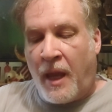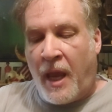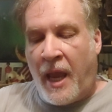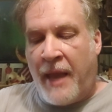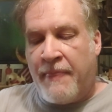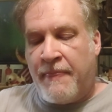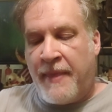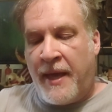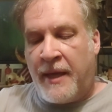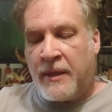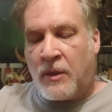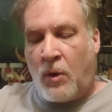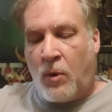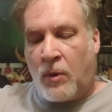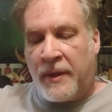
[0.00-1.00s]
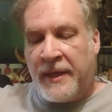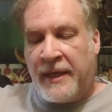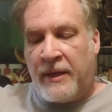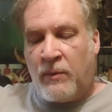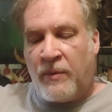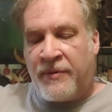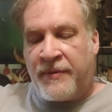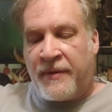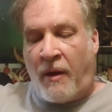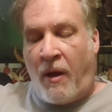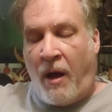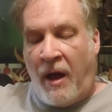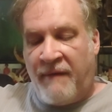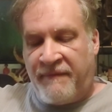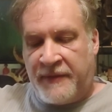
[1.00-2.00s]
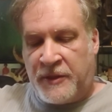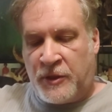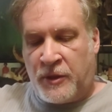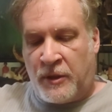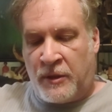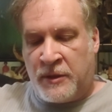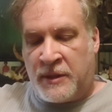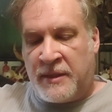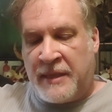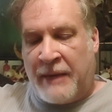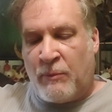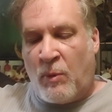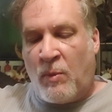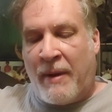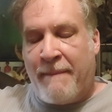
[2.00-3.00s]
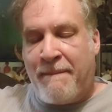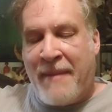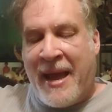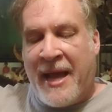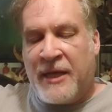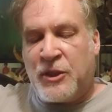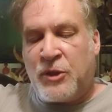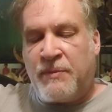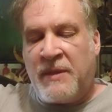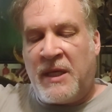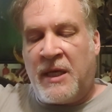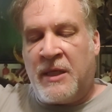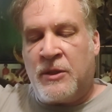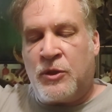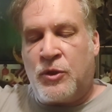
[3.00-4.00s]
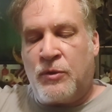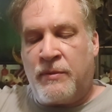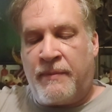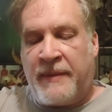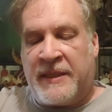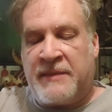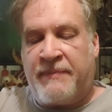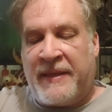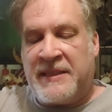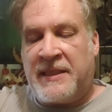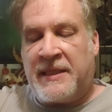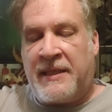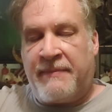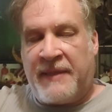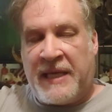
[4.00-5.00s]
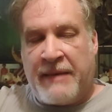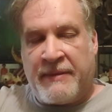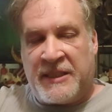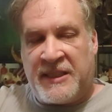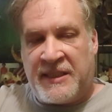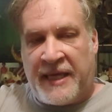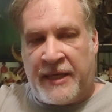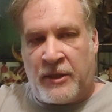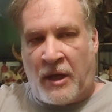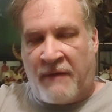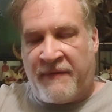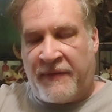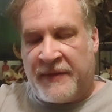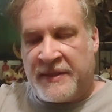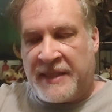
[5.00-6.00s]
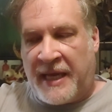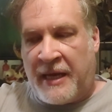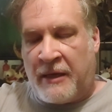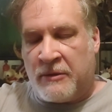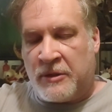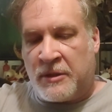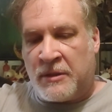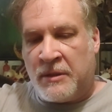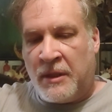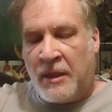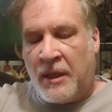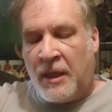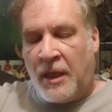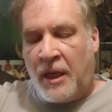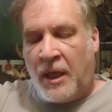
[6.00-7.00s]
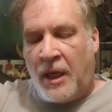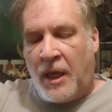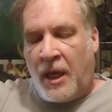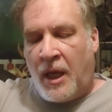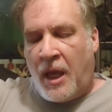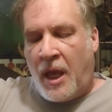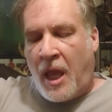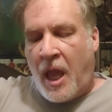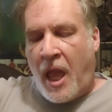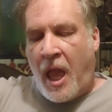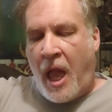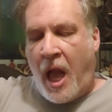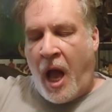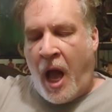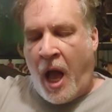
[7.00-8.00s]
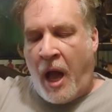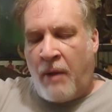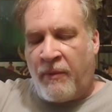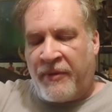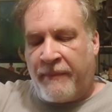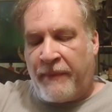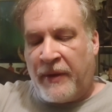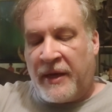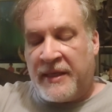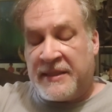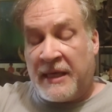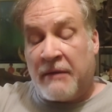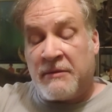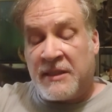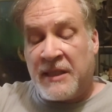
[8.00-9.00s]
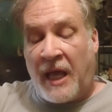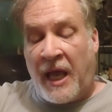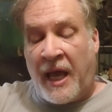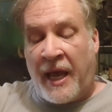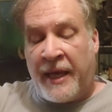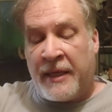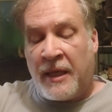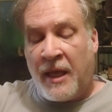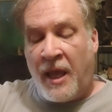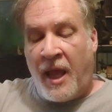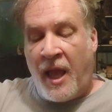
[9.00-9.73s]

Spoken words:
and then coordinating with the officers. 911 patched me into, because basically it became a standoff in this house with the police outside.